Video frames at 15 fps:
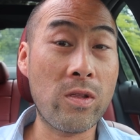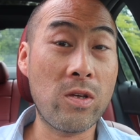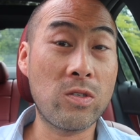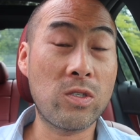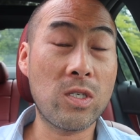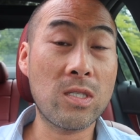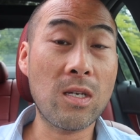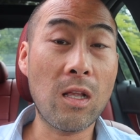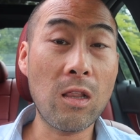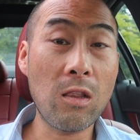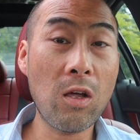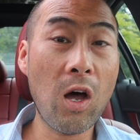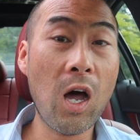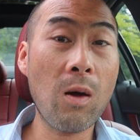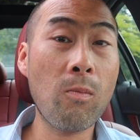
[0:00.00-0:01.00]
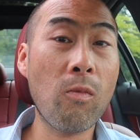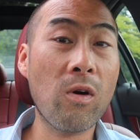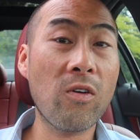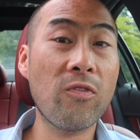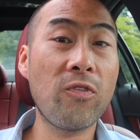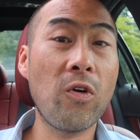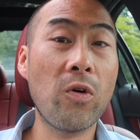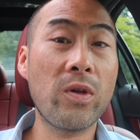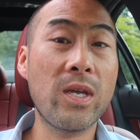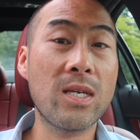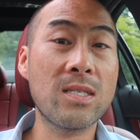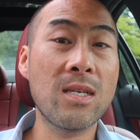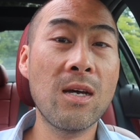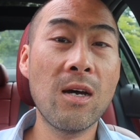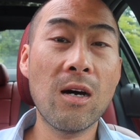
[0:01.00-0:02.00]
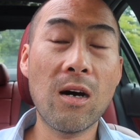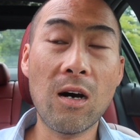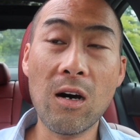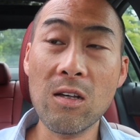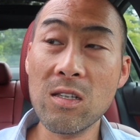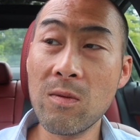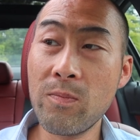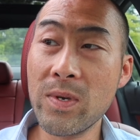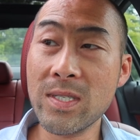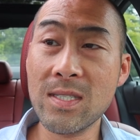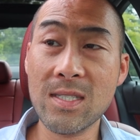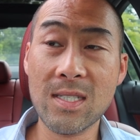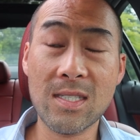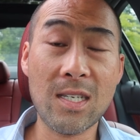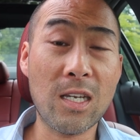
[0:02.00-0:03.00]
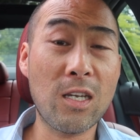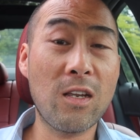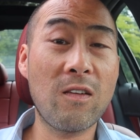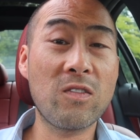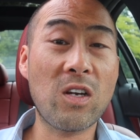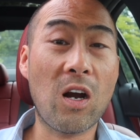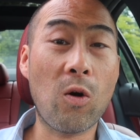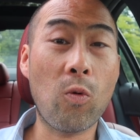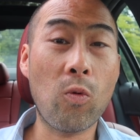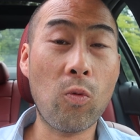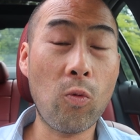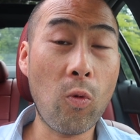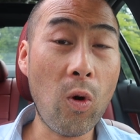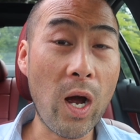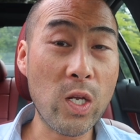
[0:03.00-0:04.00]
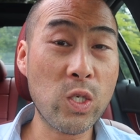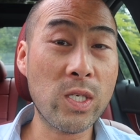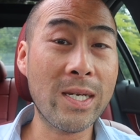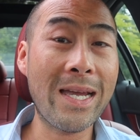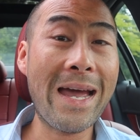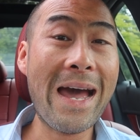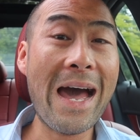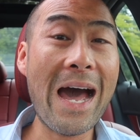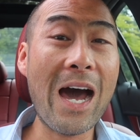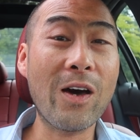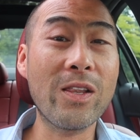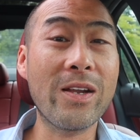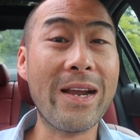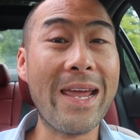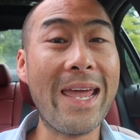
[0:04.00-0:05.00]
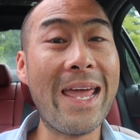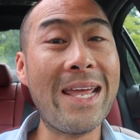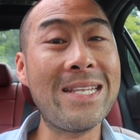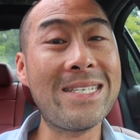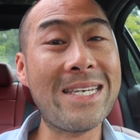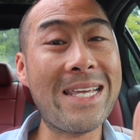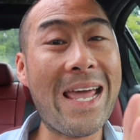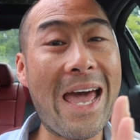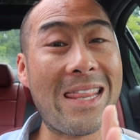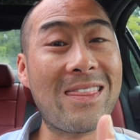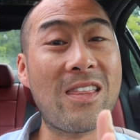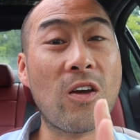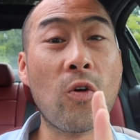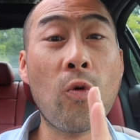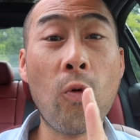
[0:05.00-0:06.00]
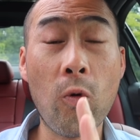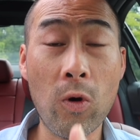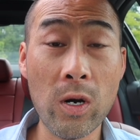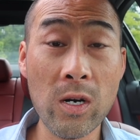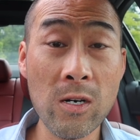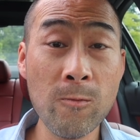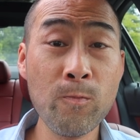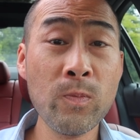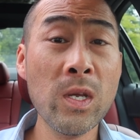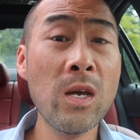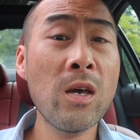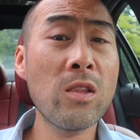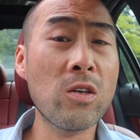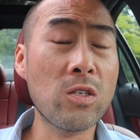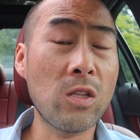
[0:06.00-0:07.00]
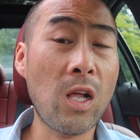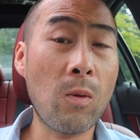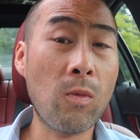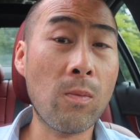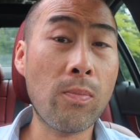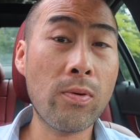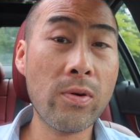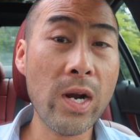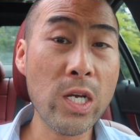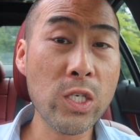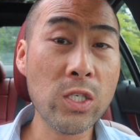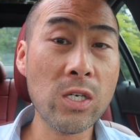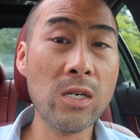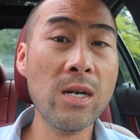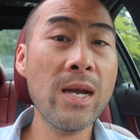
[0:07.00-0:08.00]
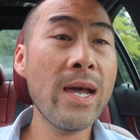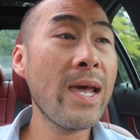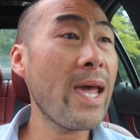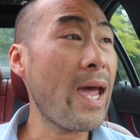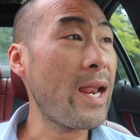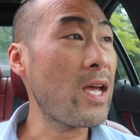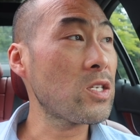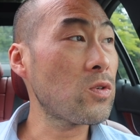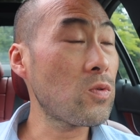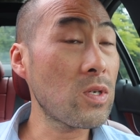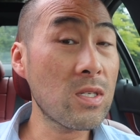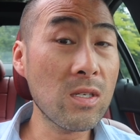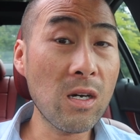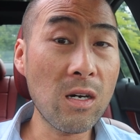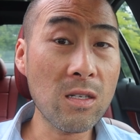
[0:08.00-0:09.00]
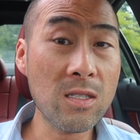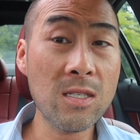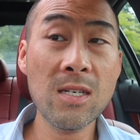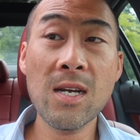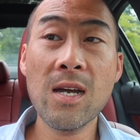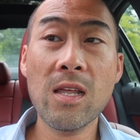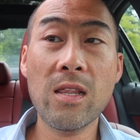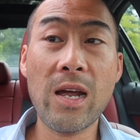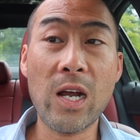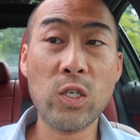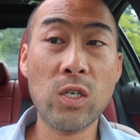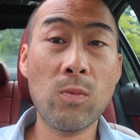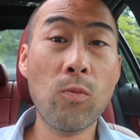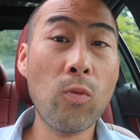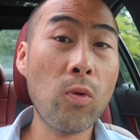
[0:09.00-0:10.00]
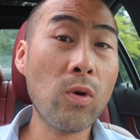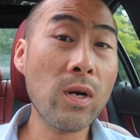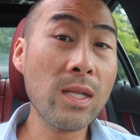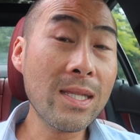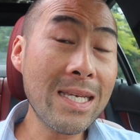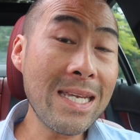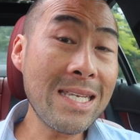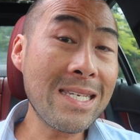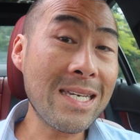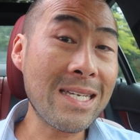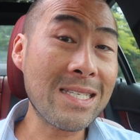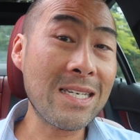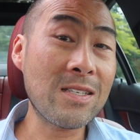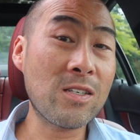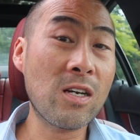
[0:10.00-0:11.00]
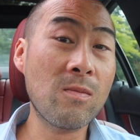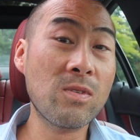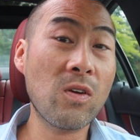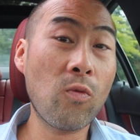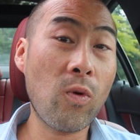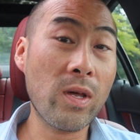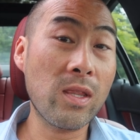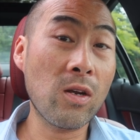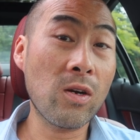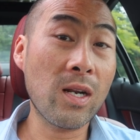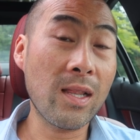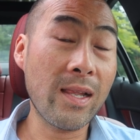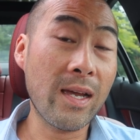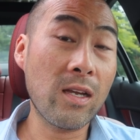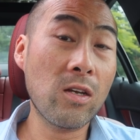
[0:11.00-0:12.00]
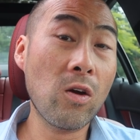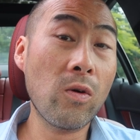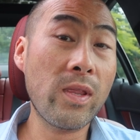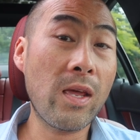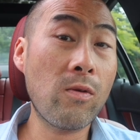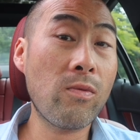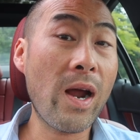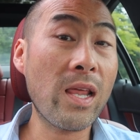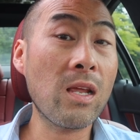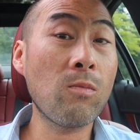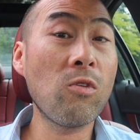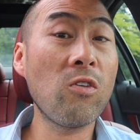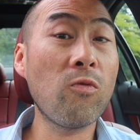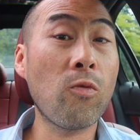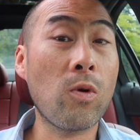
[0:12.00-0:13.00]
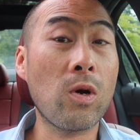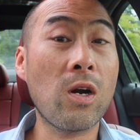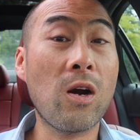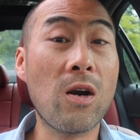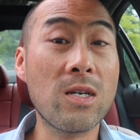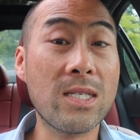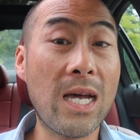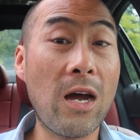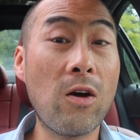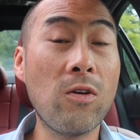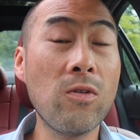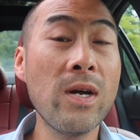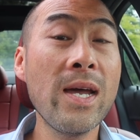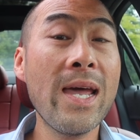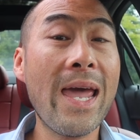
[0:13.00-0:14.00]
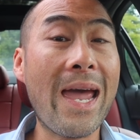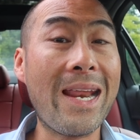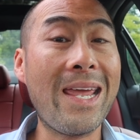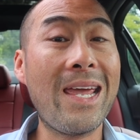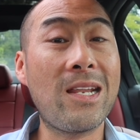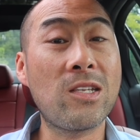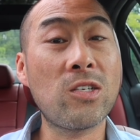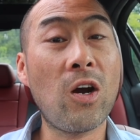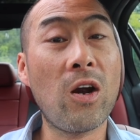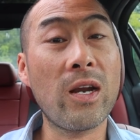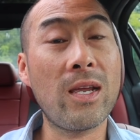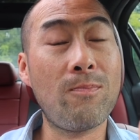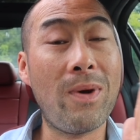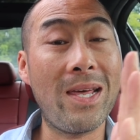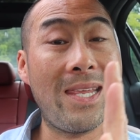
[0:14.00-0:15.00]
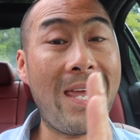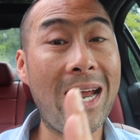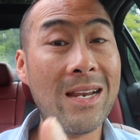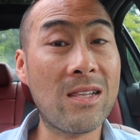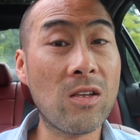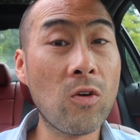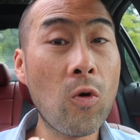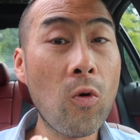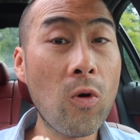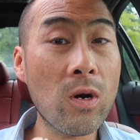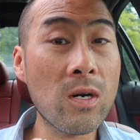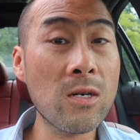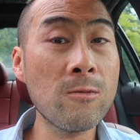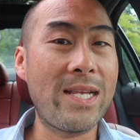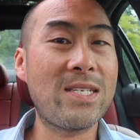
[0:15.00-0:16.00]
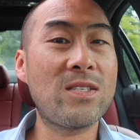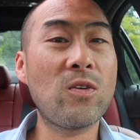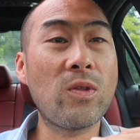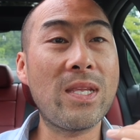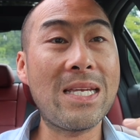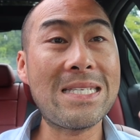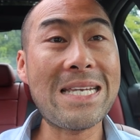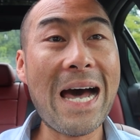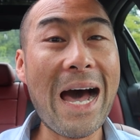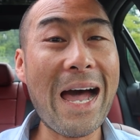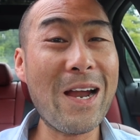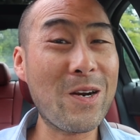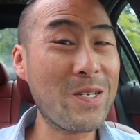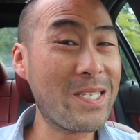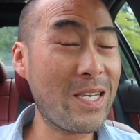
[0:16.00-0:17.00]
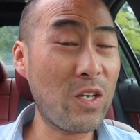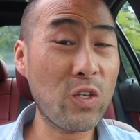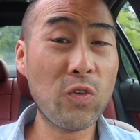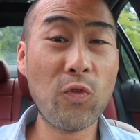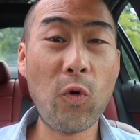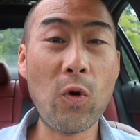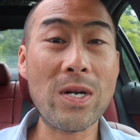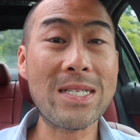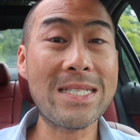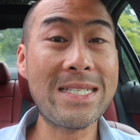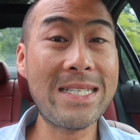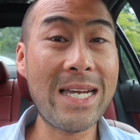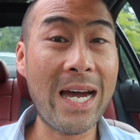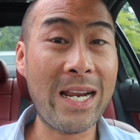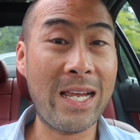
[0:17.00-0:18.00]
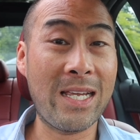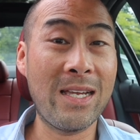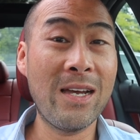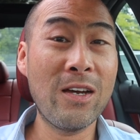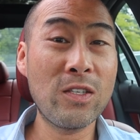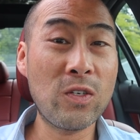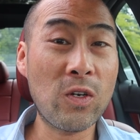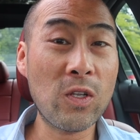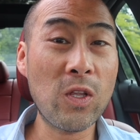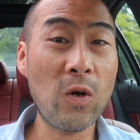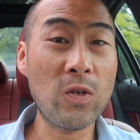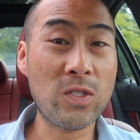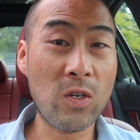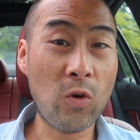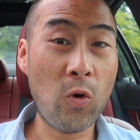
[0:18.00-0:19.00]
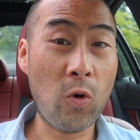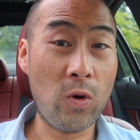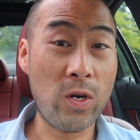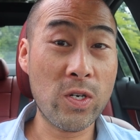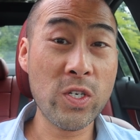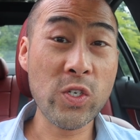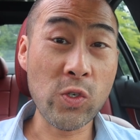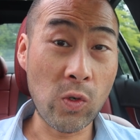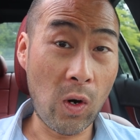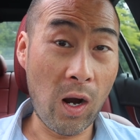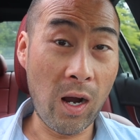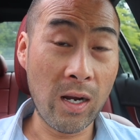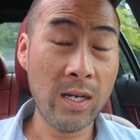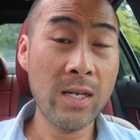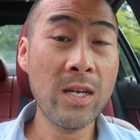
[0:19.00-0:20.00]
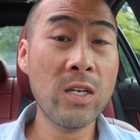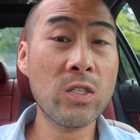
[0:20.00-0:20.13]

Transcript: There's just a lot more focus. All the business executives are watching how they're ending at the quarter. There's a lot more pressure, and as a result, they're actually more lenient in terms of what they're going to let go. They'd rather move more cars out and hit a target by the end of the quarter. I just know the entire sales floor is gunning to close the quarter strong.